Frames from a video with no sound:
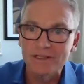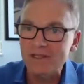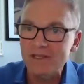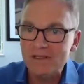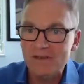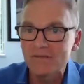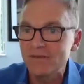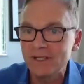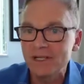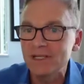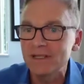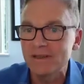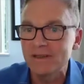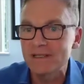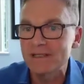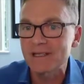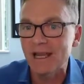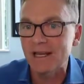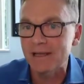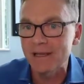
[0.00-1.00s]
that doesn't fit into
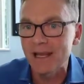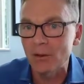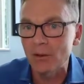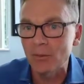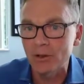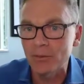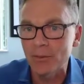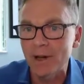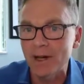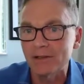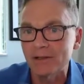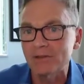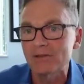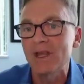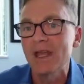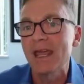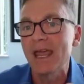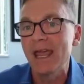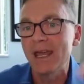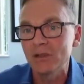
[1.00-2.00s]
these kind of network
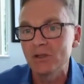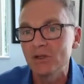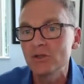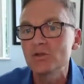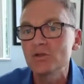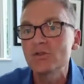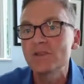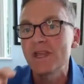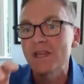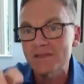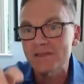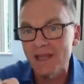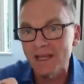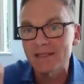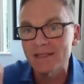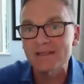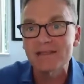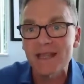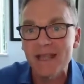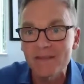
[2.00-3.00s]
models. And if you use
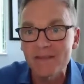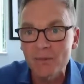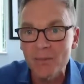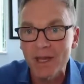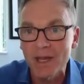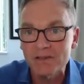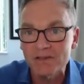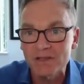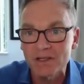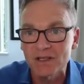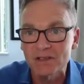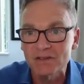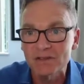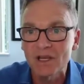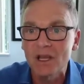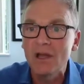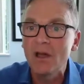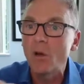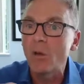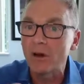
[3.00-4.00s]
TSN to send the
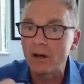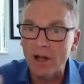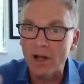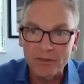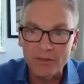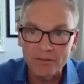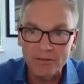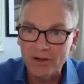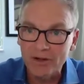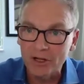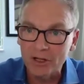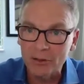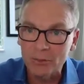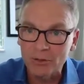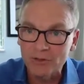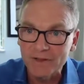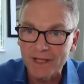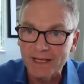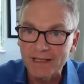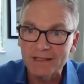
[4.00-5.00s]
message or other
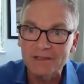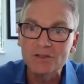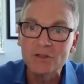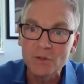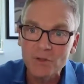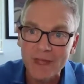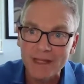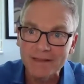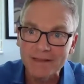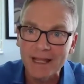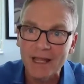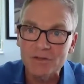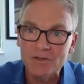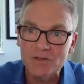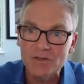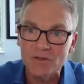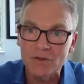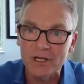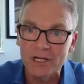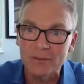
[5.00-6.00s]
variable data to that
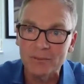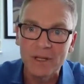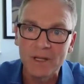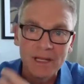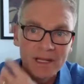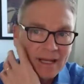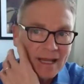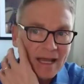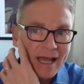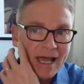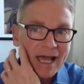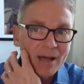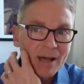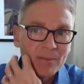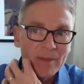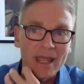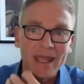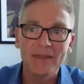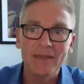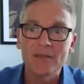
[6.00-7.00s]
downstream,
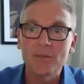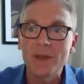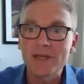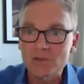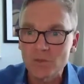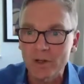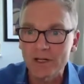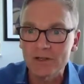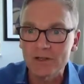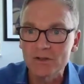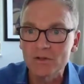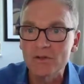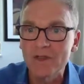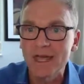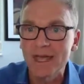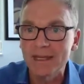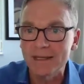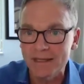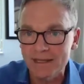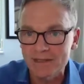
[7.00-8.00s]
and the best way to do
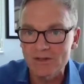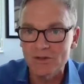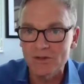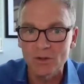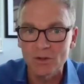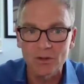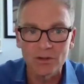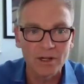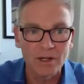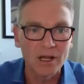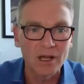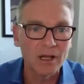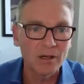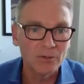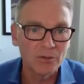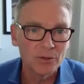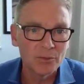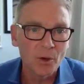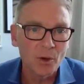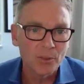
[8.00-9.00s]
that is through
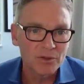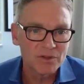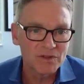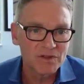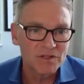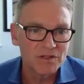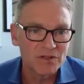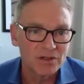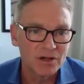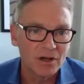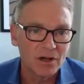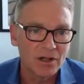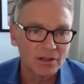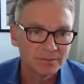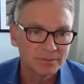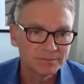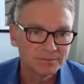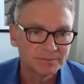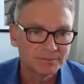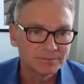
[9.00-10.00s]
a remote procedure
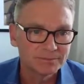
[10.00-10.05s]
call.